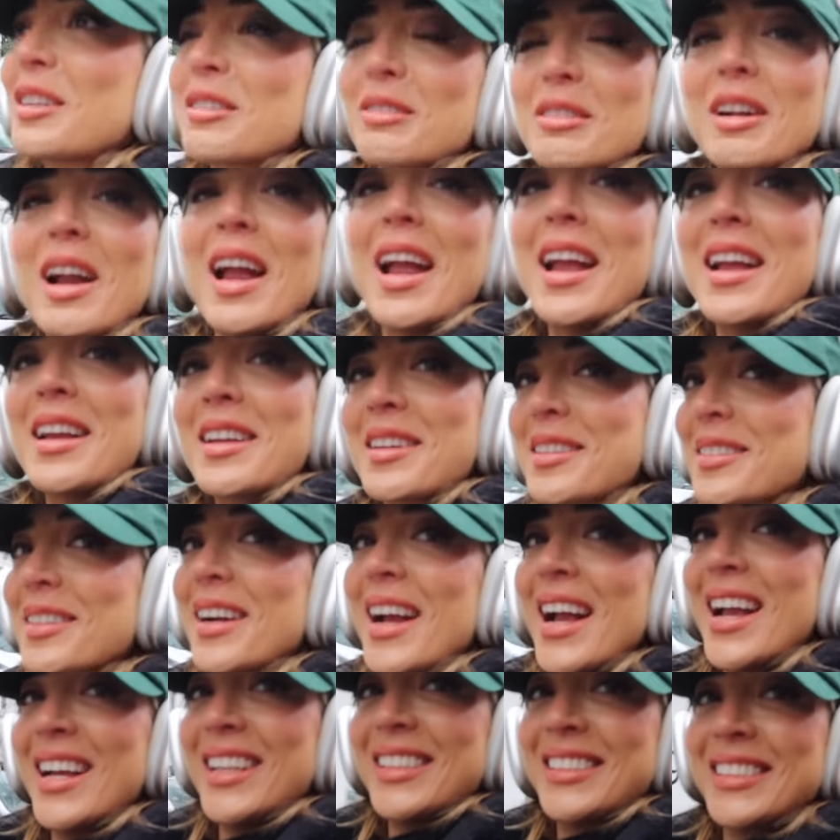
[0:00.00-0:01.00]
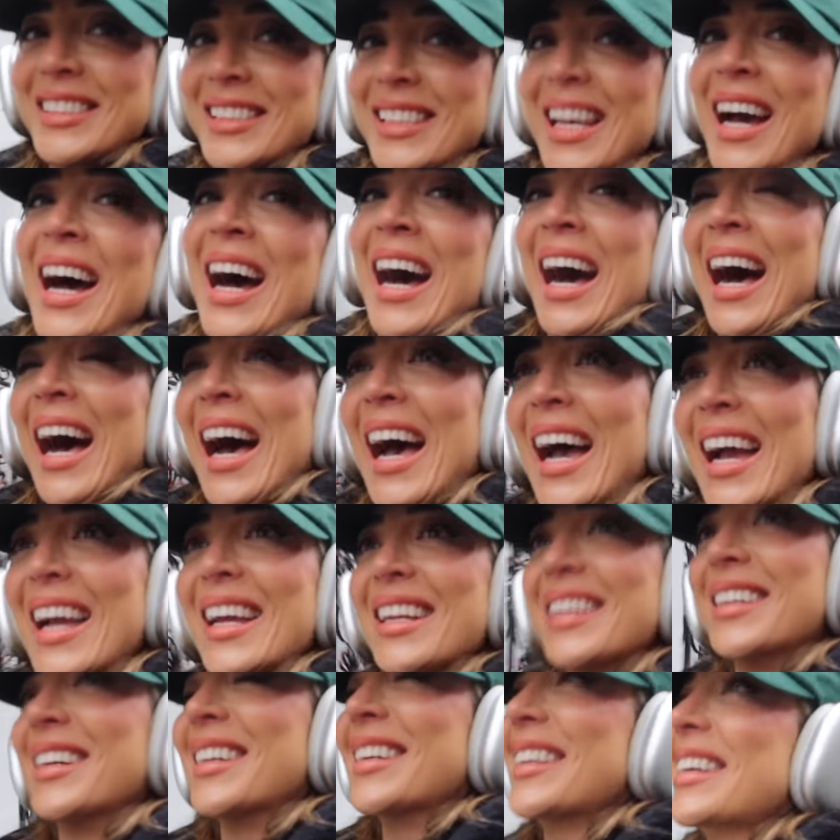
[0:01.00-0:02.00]
gray
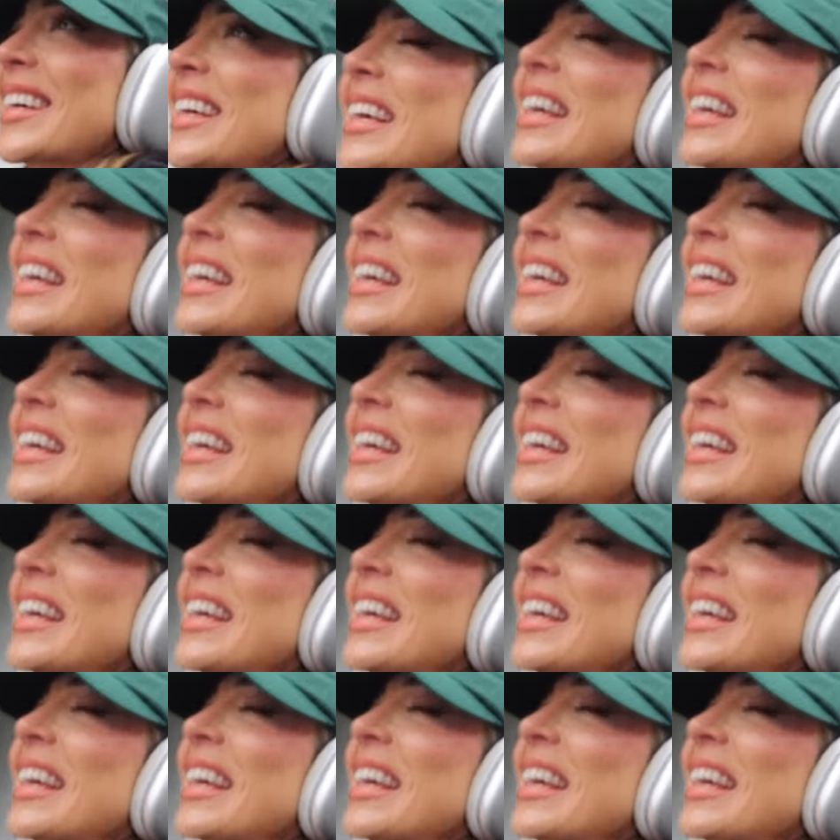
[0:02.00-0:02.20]
sky, not a